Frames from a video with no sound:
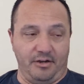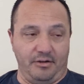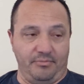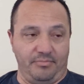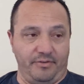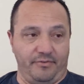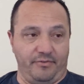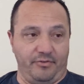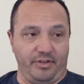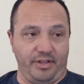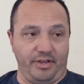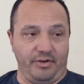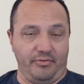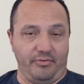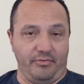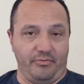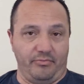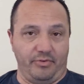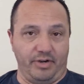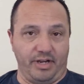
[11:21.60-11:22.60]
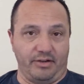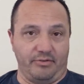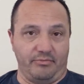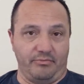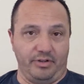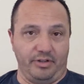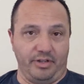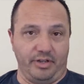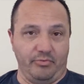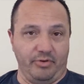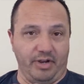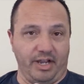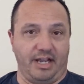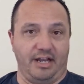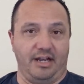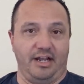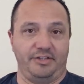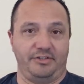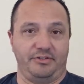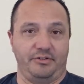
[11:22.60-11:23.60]
before they really
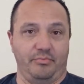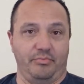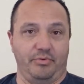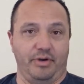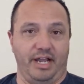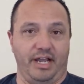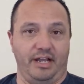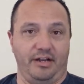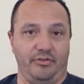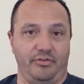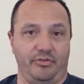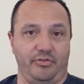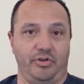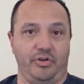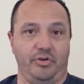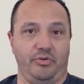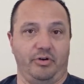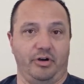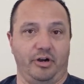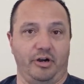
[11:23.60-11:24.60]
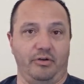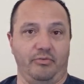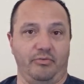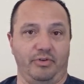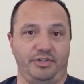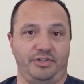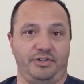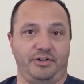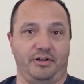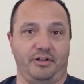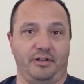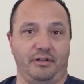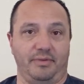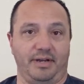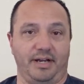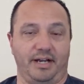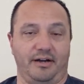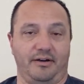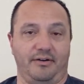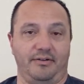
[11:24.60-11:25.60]
recognize your brand and who you are and what you're all
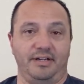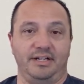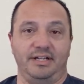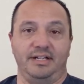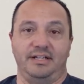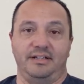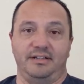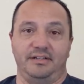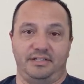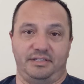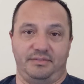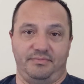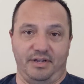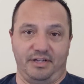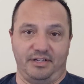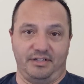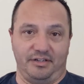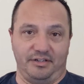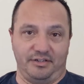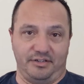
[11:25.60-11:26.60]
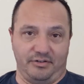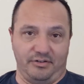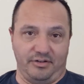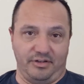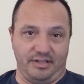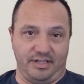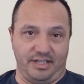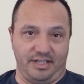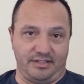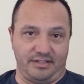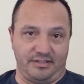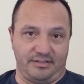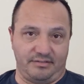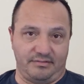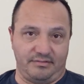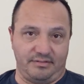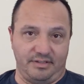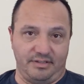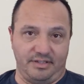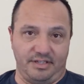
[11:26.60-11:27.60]
about, especially during this
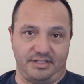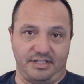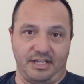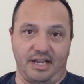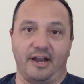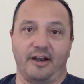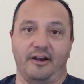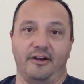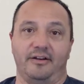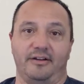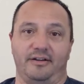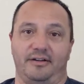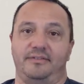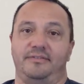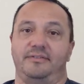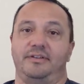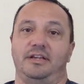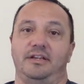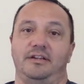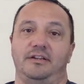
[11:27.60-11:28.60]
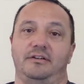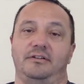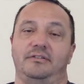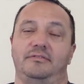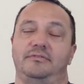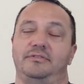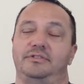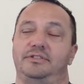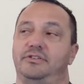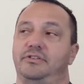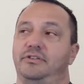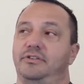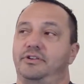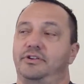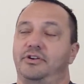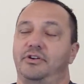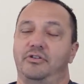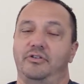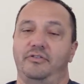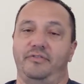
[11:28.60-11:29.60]
era, during
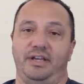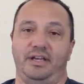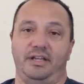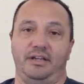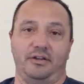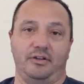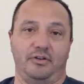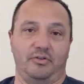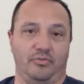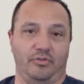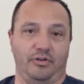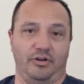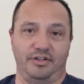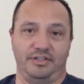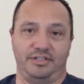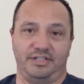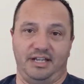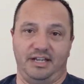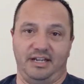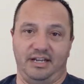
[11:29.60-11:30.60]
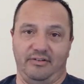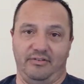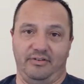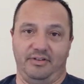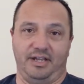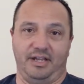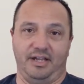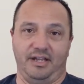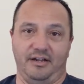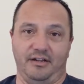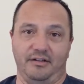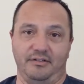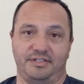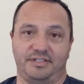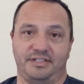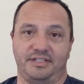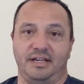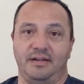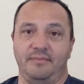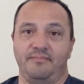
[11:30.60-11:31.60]
COVID and quarantine and everything
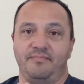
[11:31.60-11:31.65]
else.